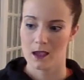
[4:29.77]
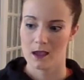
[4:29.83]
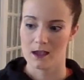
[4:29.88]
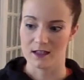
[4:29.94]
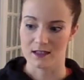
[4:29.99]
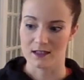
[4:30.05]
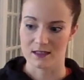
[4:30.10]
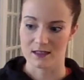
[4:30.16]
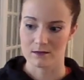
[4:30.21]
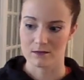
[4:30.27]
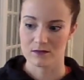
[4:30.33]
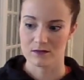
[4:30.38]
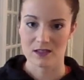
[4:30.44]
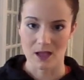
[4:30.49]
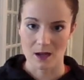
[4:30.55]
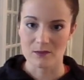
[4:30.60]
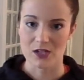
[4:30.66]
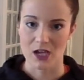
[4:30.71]
is
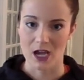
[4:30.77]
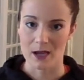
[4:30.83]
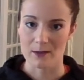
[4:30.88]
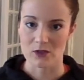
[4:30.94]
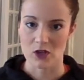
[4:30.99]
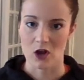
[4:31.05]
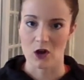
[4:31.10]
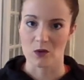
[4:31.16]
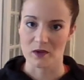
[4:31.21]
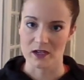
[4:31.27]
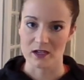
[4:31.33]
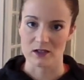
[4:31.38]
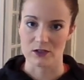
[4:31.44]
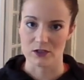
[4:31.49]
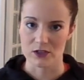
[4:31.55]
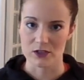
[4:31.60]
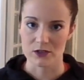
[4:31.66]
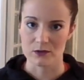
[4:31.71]
sometimes all we
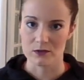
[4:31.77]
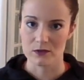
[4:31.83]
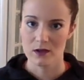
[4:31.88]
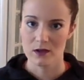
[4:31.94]
can do.